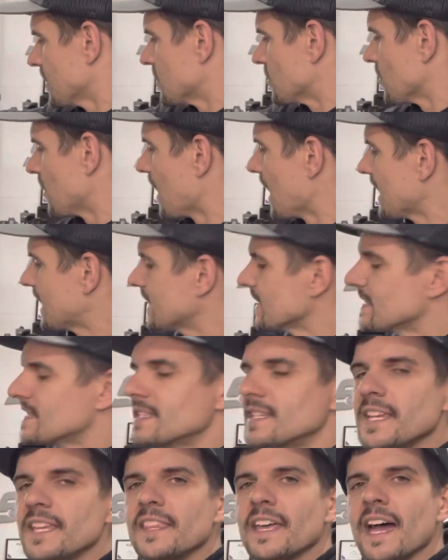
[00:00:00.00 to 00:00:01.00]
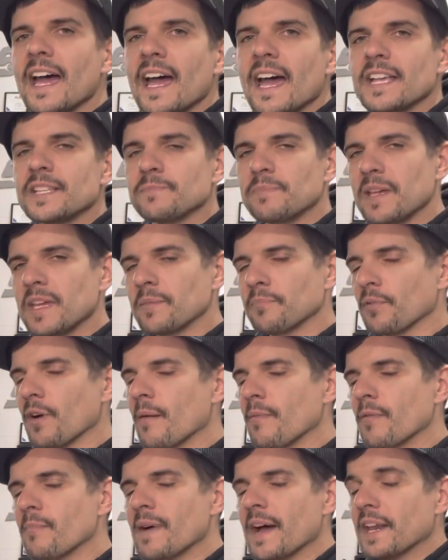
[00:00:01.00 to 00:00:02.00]
So I can see that as being
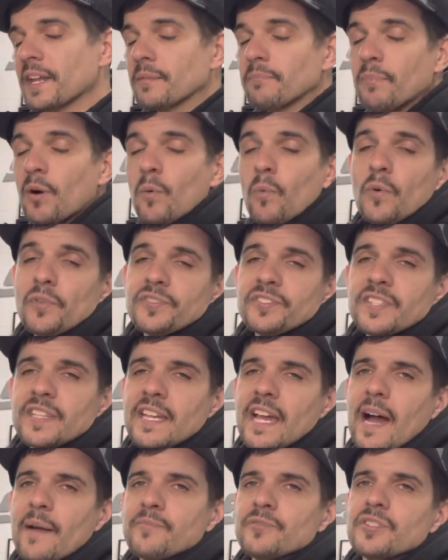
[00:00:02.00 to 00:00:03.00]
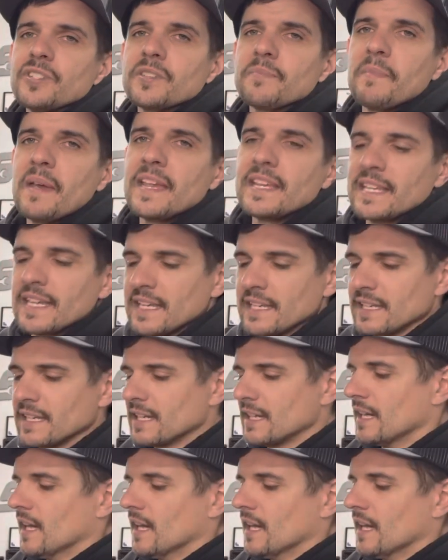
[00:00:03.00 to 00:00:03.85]
problematic, but we'll see. I'm just making